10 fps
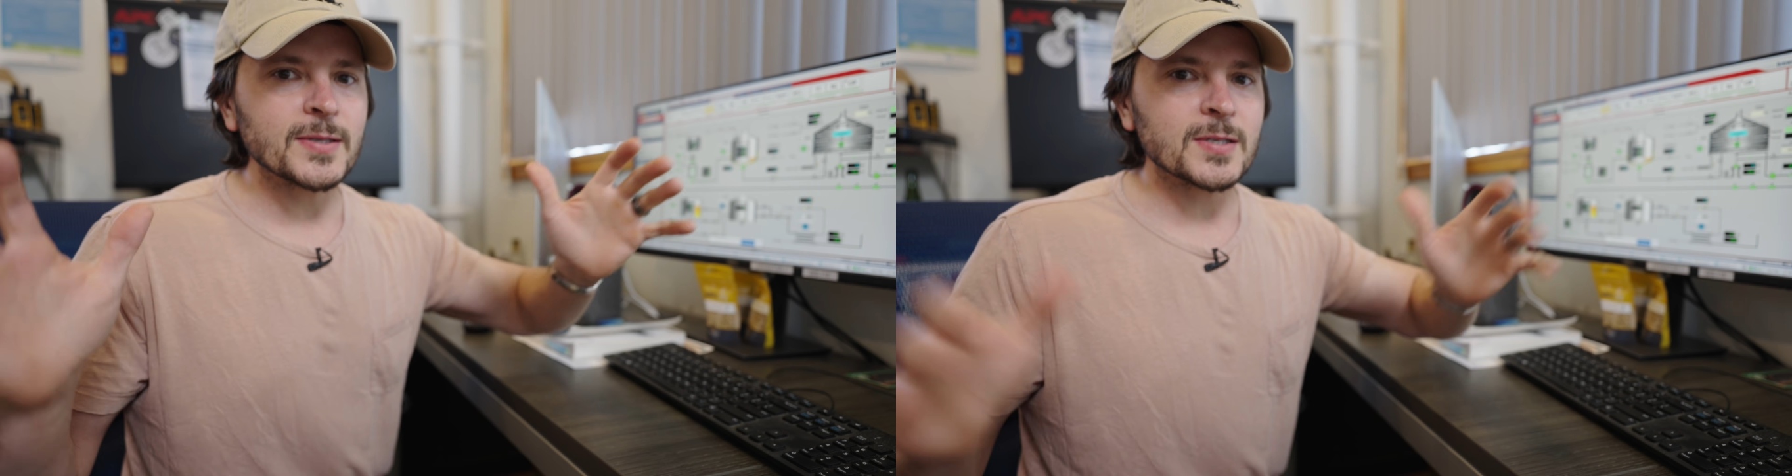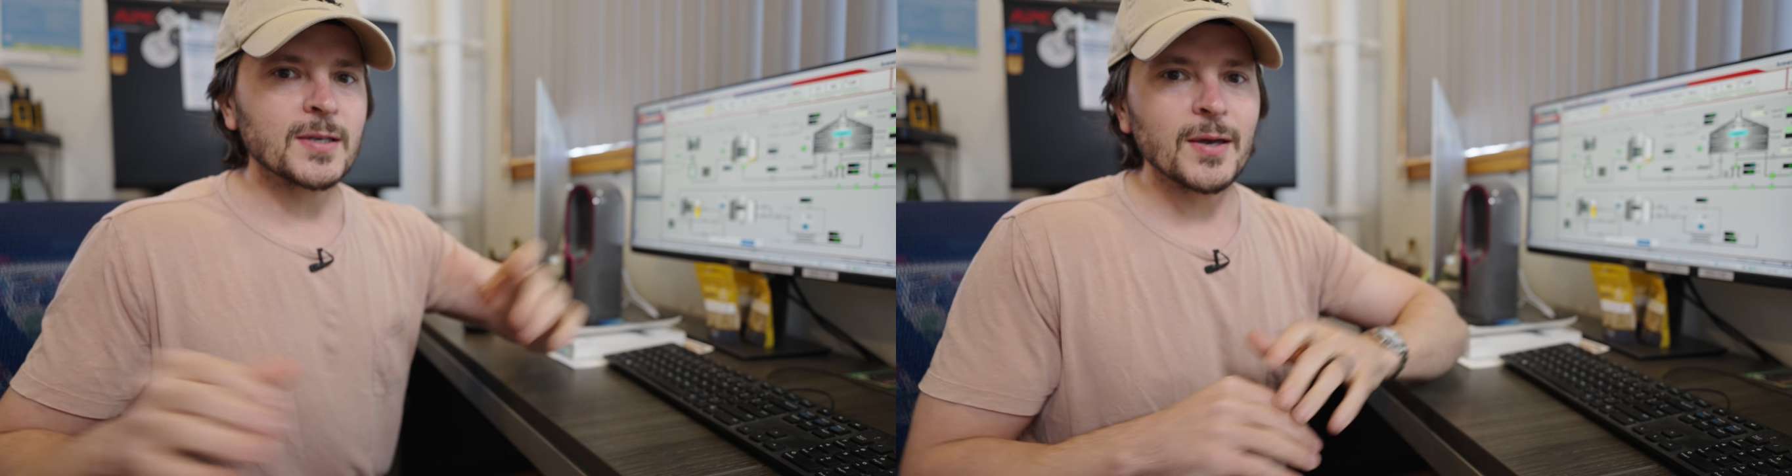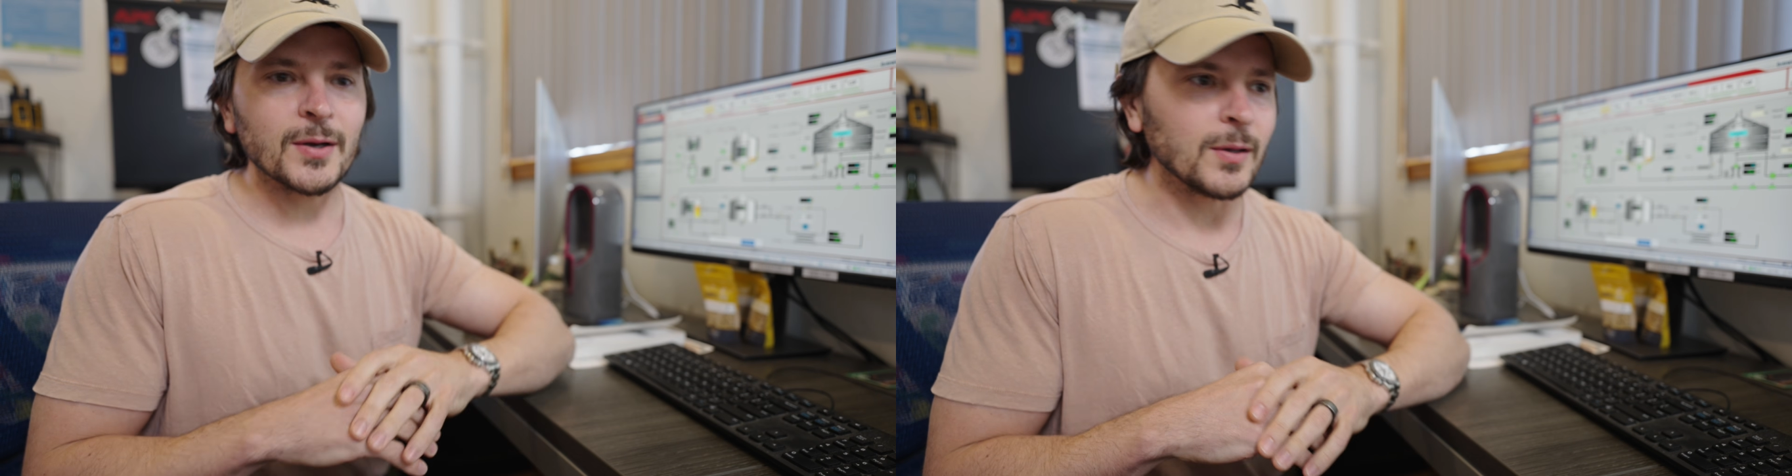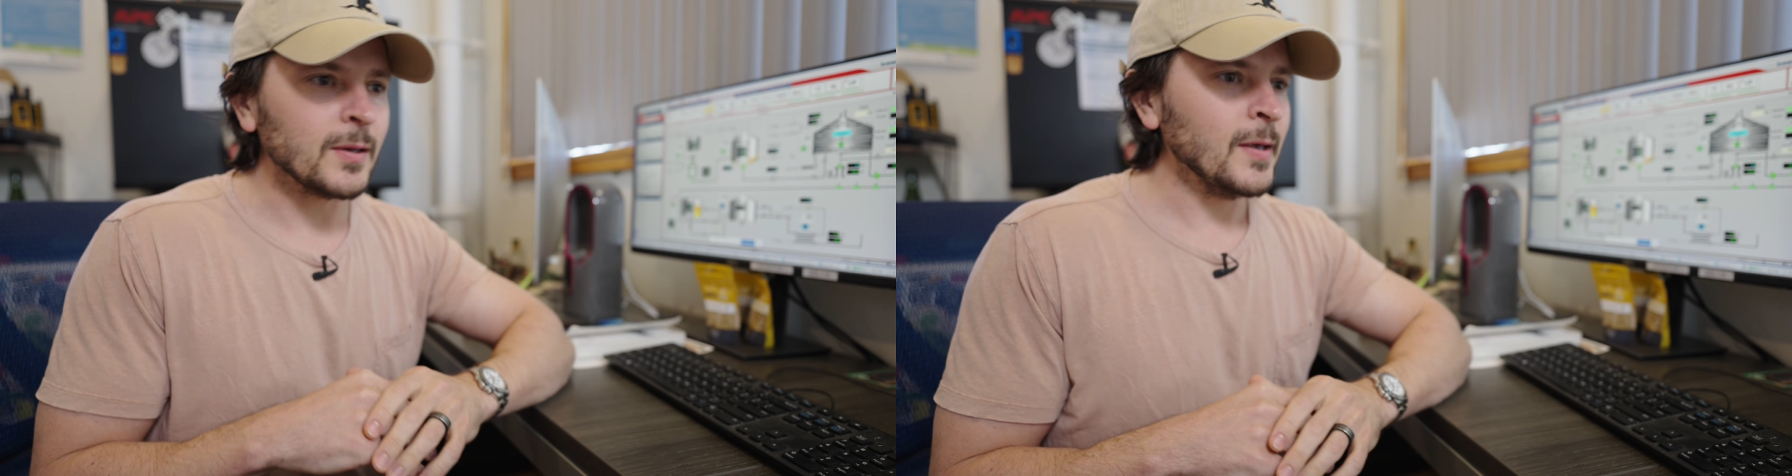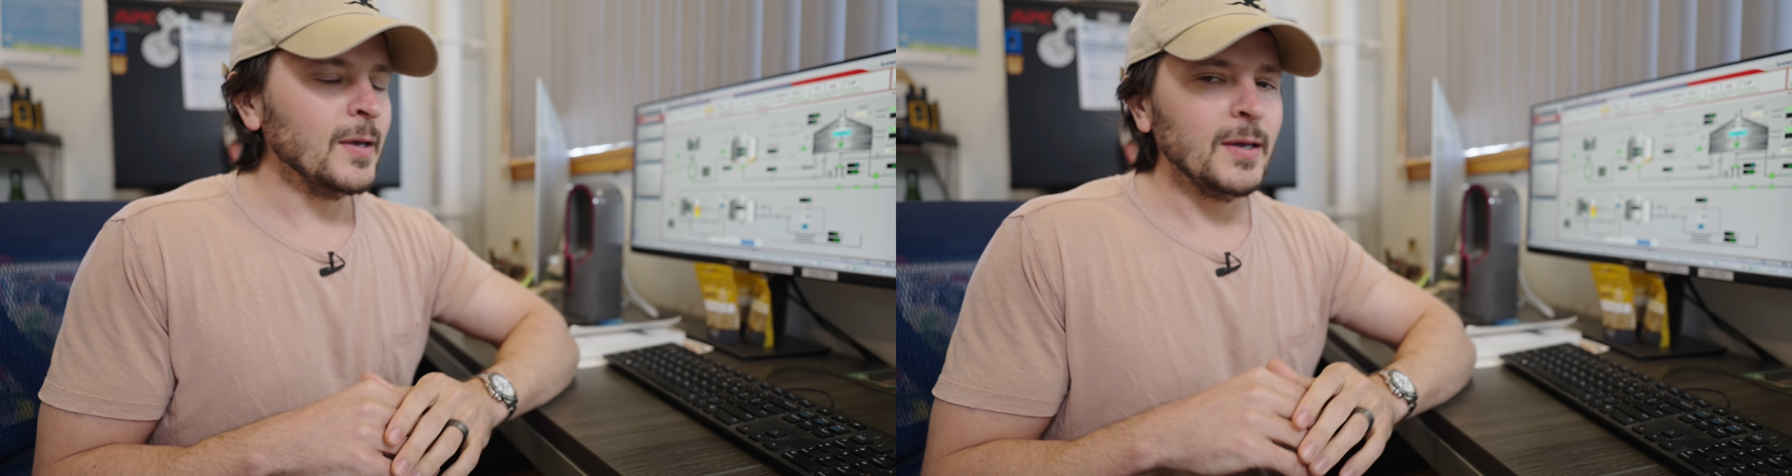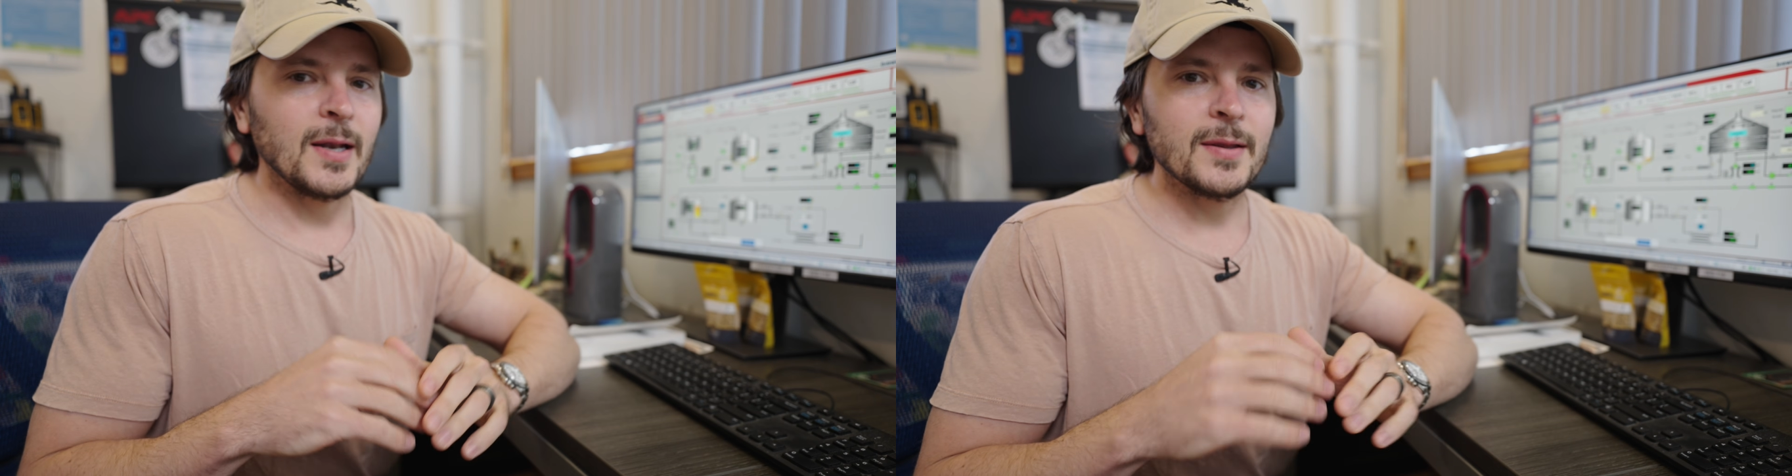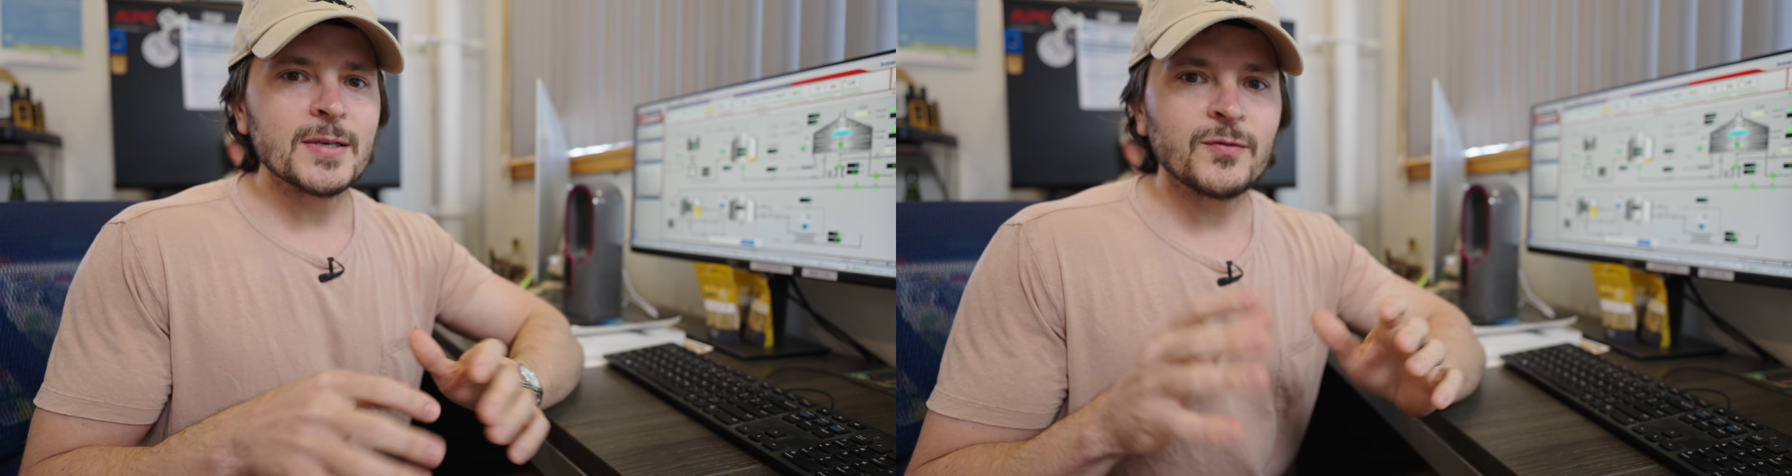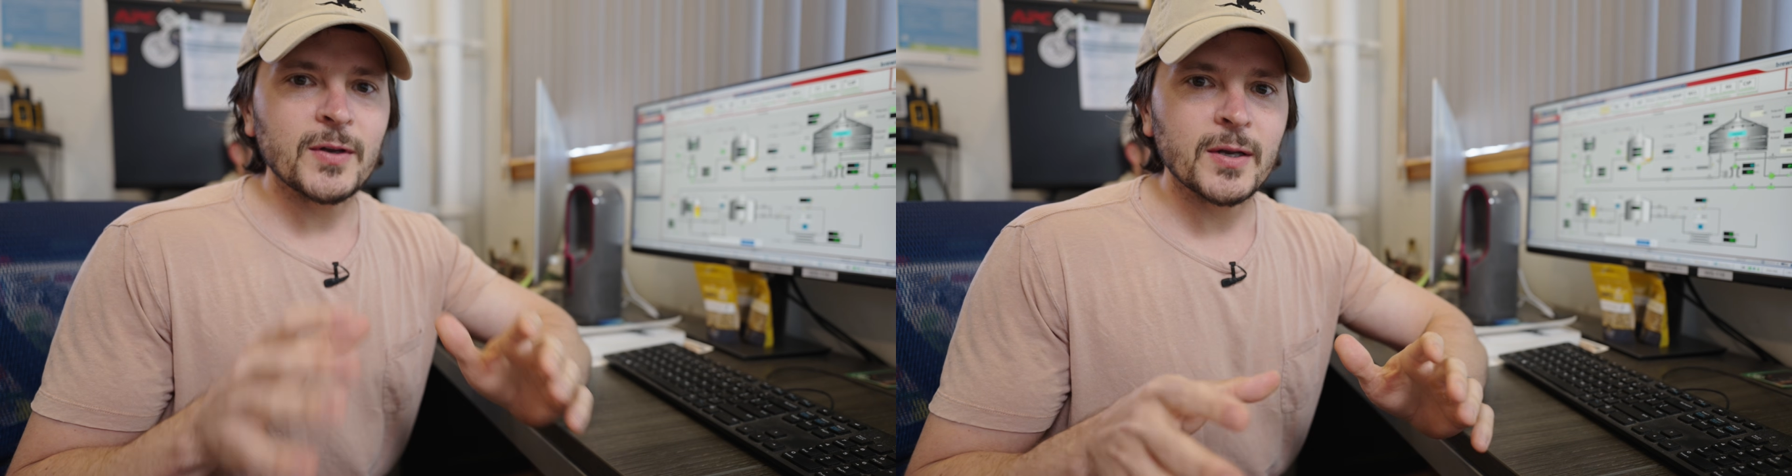scale. And in
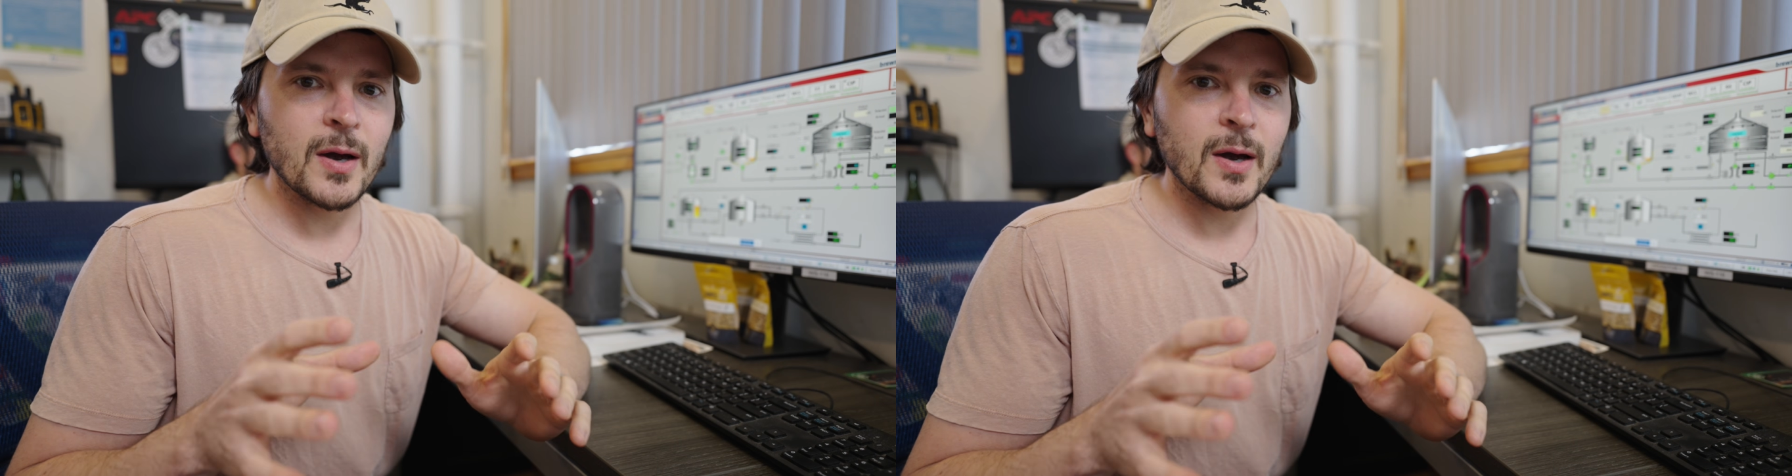this video,